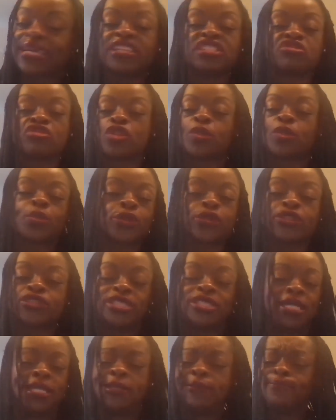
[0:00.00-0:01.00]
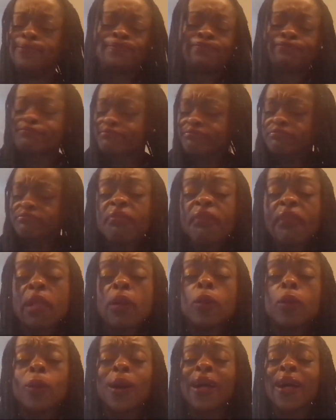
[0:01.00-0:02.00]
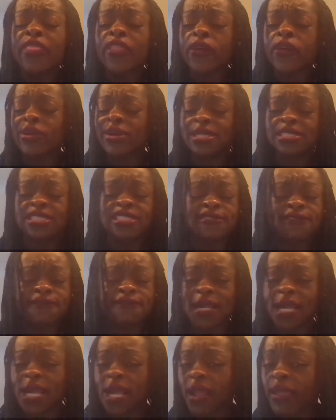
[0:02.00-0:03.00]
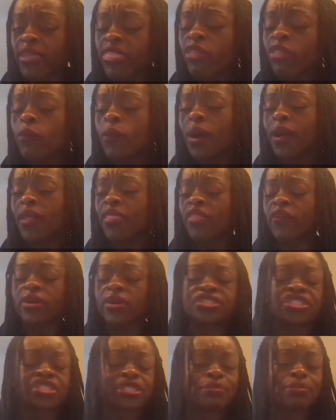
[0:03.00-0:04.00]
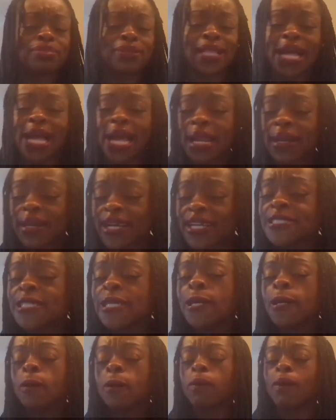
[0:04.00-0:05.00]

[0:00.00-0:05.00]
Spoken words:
that is for the person. Whether it's faith, whether it's the planet,